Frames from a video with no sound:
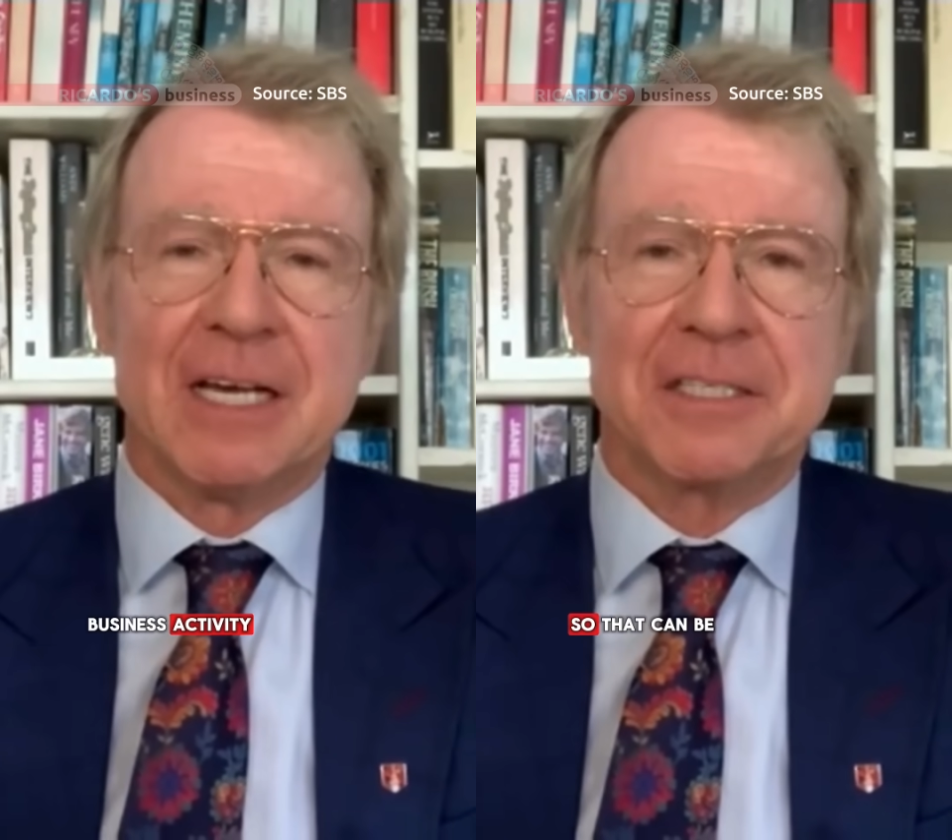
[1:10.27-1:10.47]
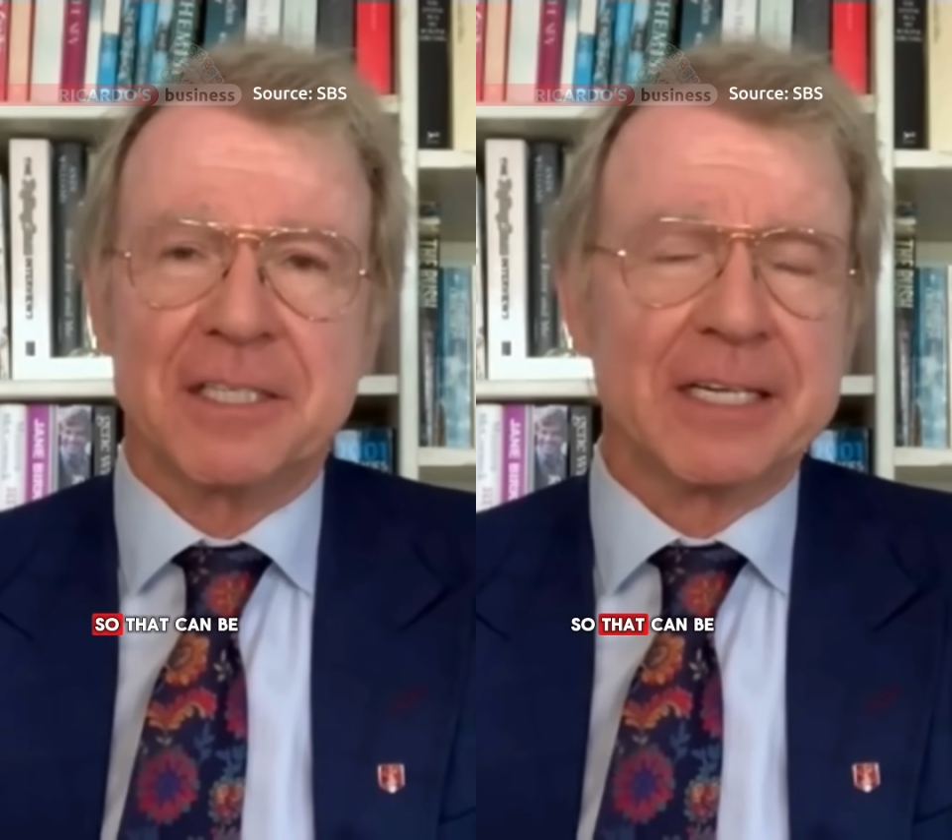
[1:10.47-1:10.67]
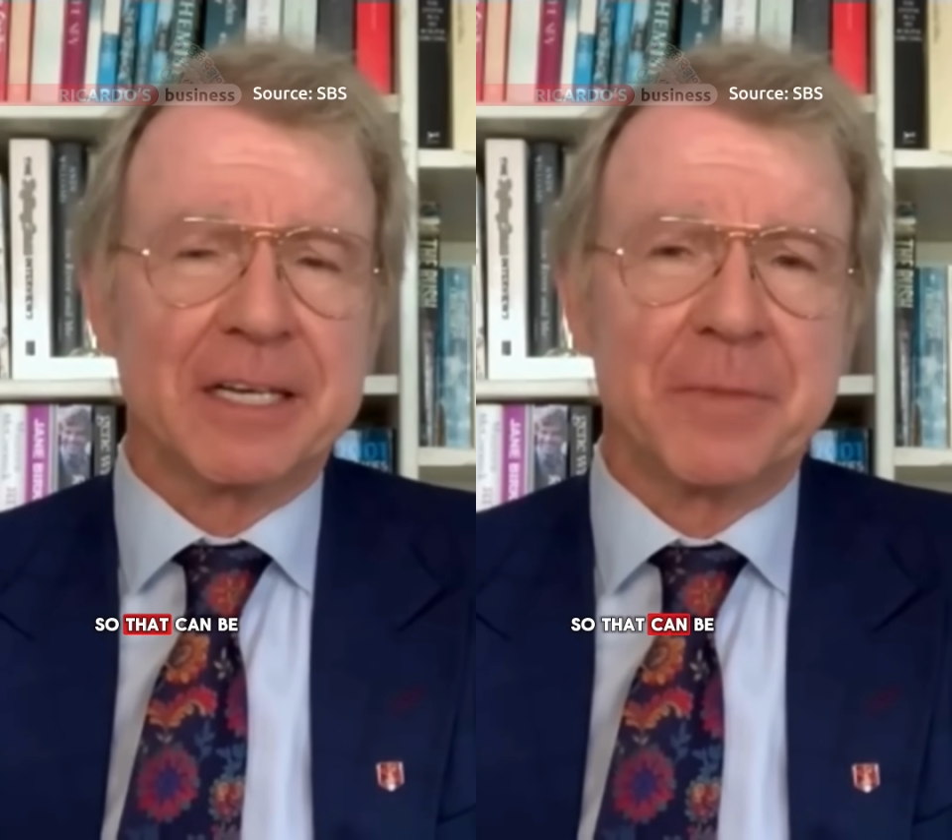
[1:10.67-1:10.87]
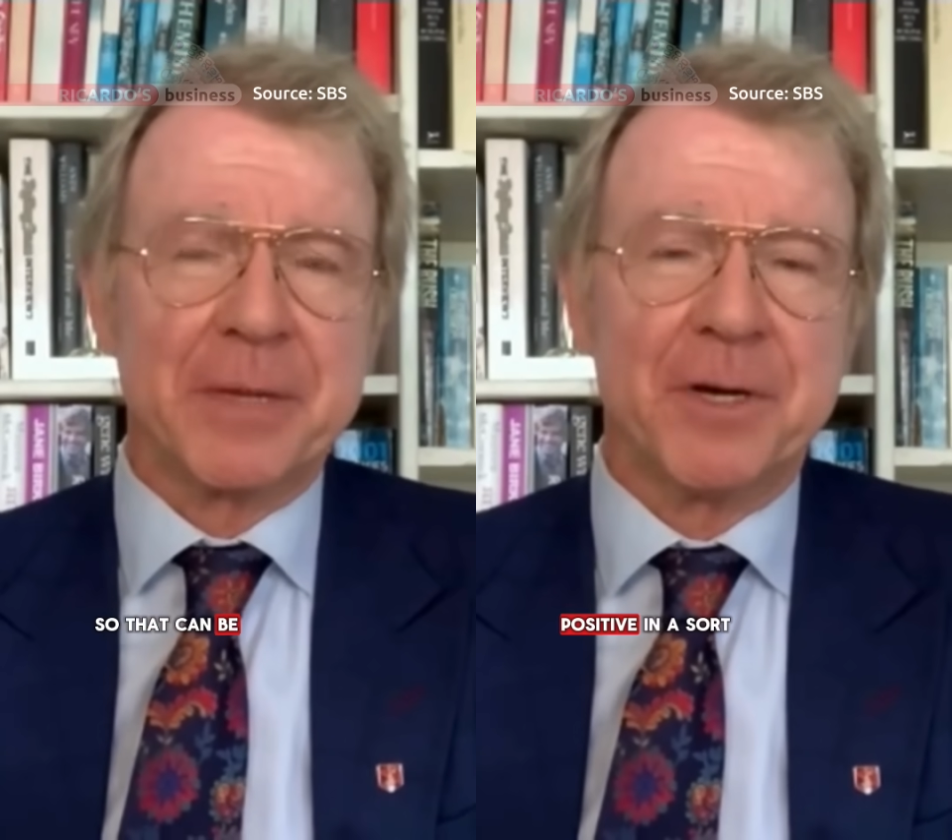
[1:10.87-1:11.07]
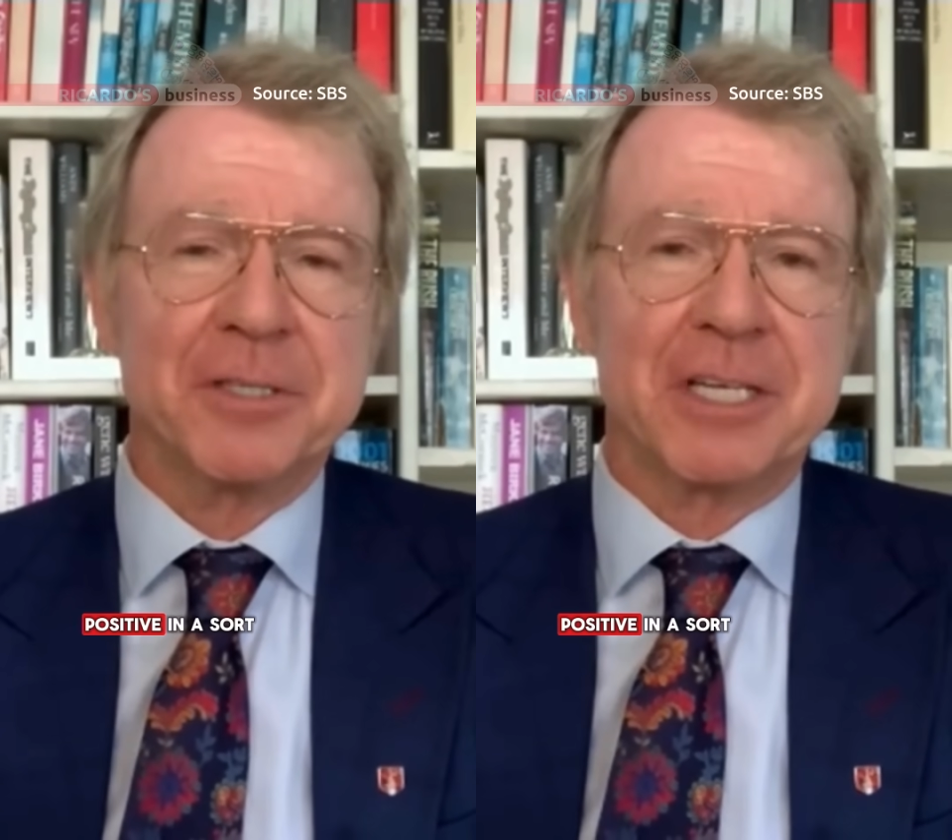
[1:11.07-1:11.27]
So that could
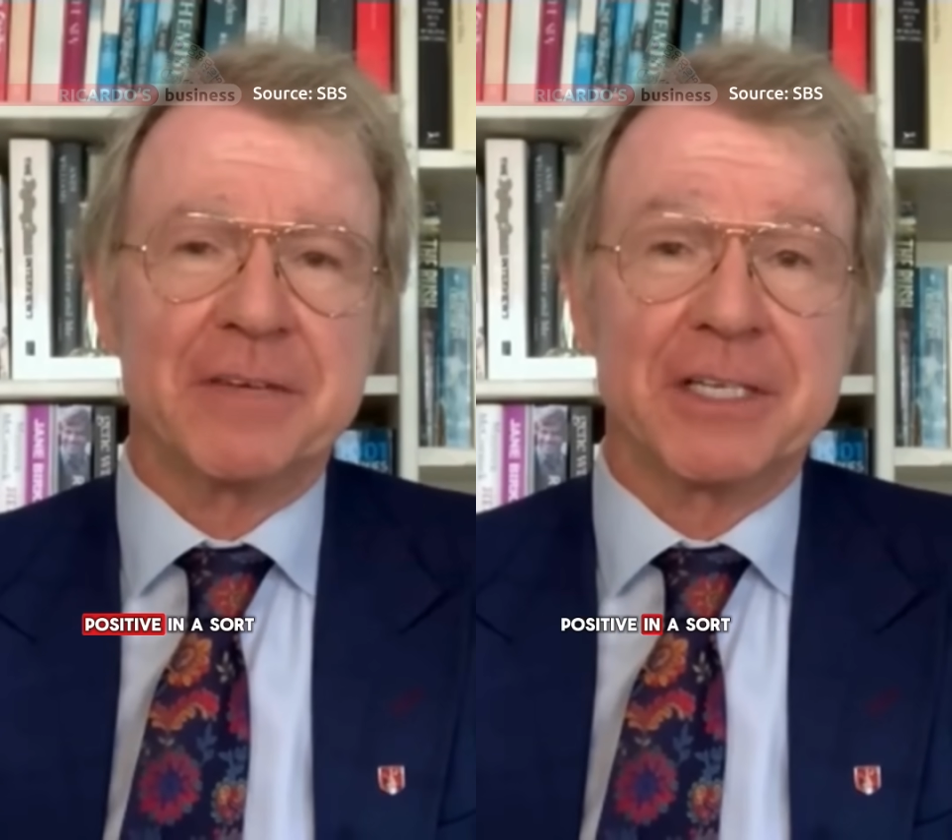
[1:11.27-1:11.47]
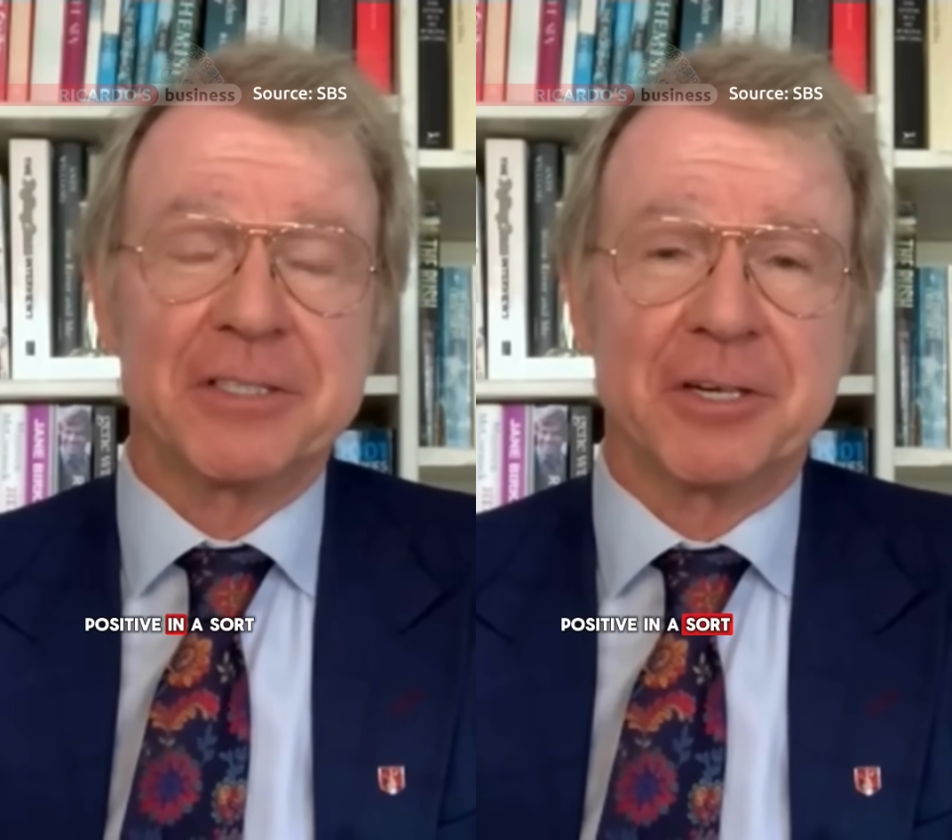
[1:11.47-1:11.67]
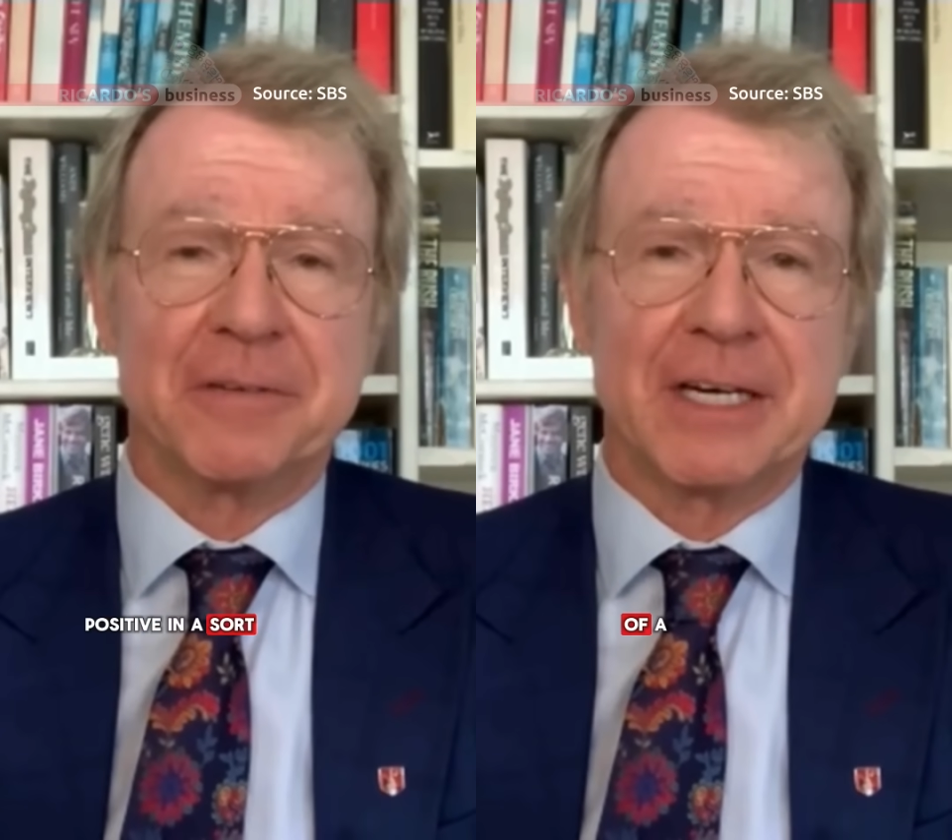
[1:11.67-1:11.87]
be positive in a sort